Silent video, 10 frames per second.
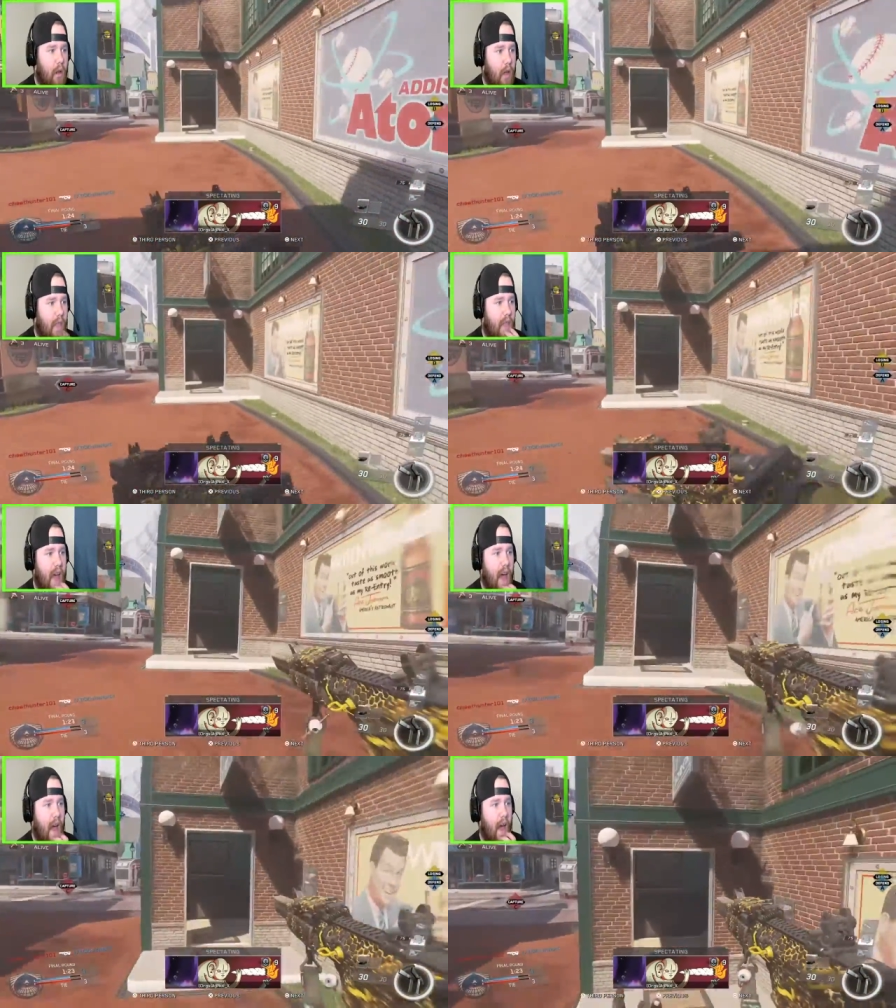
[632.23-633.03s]

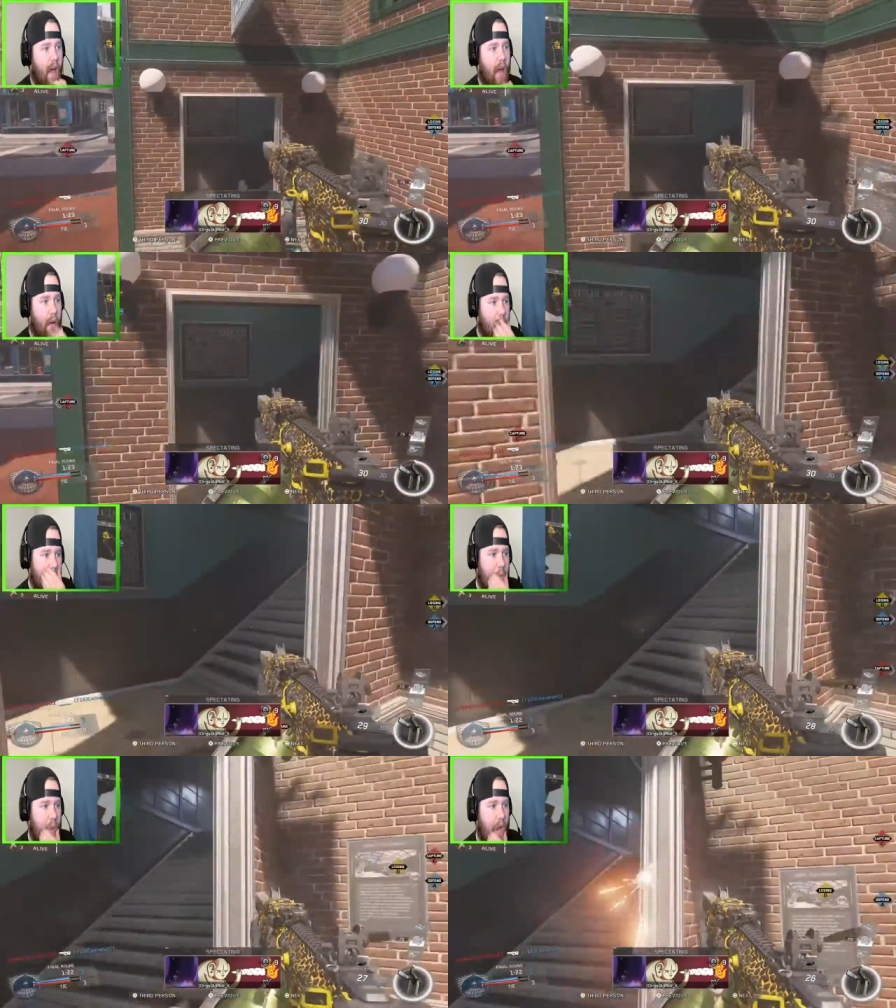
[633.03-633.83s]
that
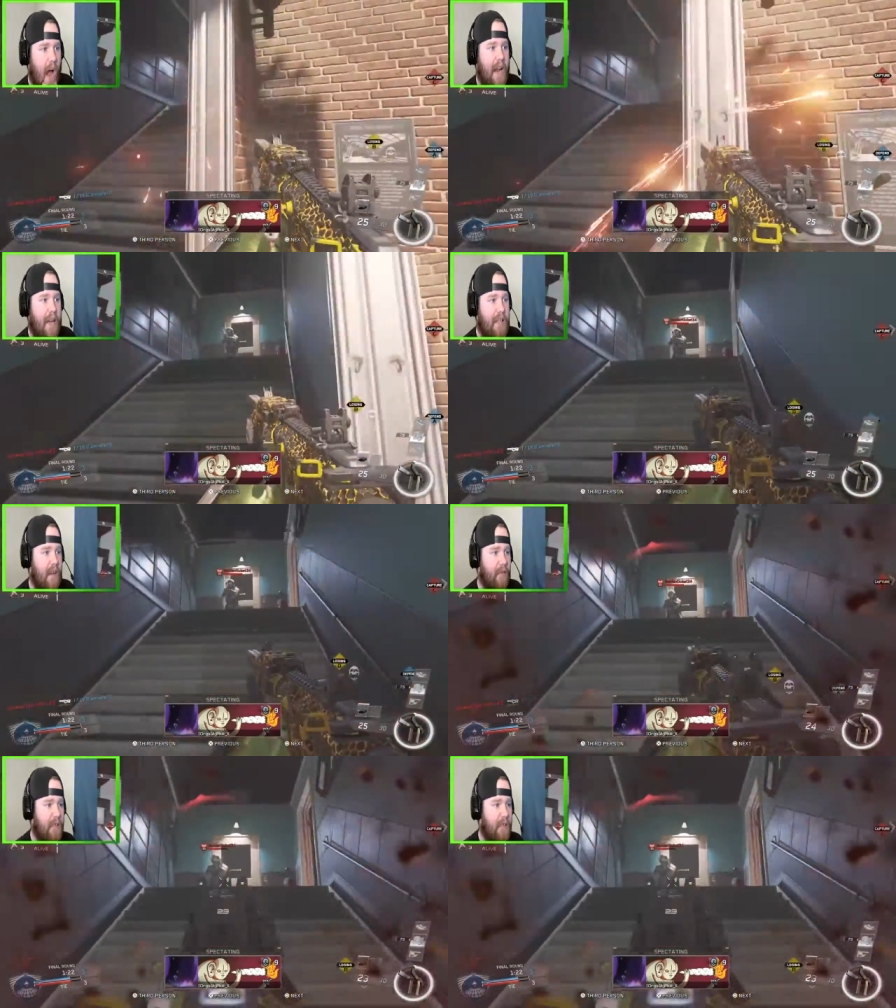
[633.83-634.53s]
I could definitely